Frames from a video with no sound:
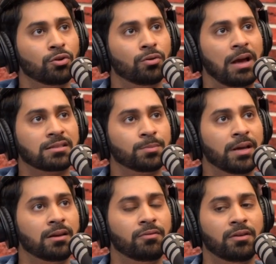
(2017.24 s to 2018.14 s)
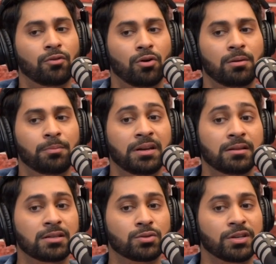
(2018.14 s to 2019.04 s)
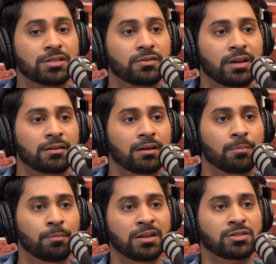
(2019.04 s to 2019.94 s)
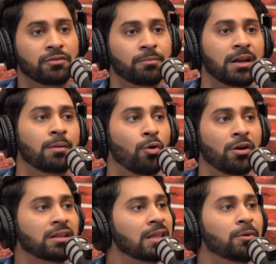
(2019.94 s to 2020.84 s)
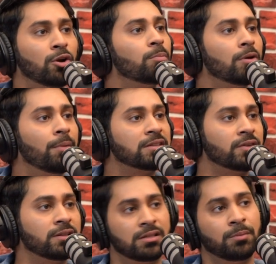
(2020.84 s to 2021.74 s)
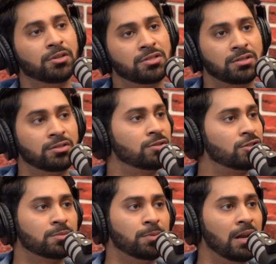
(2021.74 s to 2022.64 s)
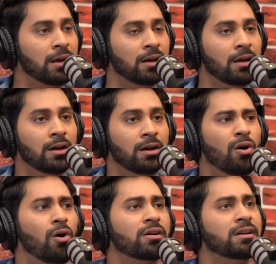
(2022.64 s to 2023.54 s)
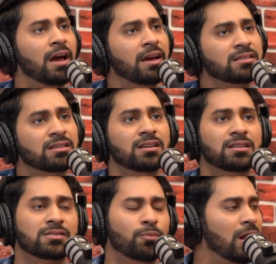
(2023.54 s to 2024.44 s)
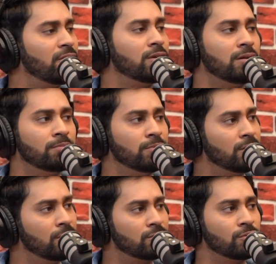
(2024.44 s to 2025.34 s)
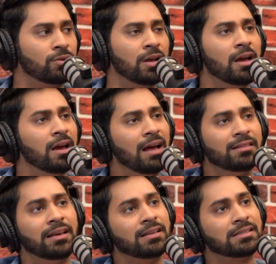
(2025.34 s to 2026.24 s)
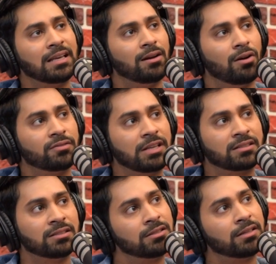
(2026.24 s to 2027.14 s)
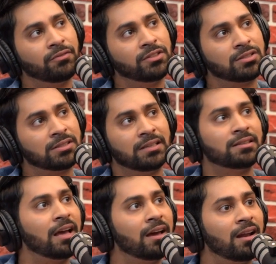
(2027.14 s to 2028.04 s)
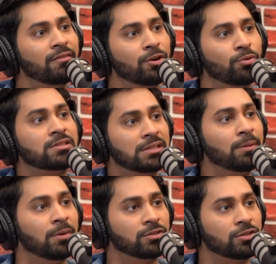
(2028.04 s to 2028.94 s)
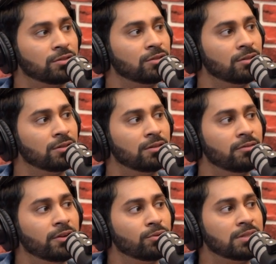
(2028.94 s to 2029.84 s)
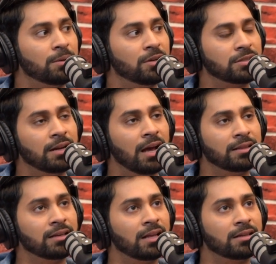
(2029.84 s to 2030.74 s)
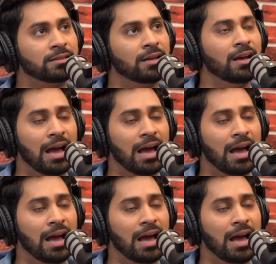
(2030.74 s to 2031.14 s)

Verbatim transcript: You know, as men, we've all been in situations where a bunch of men are bonding. They may not be your best friends. They must... just be like yeah, yeah, organizers, yeah. whatever. Oh yeah, oh yeah, so, oh yeah. And they say a lot of sexist shit, and we just sit there and we don't say much. Yeah, yeah. We don't say much, and I think that oh.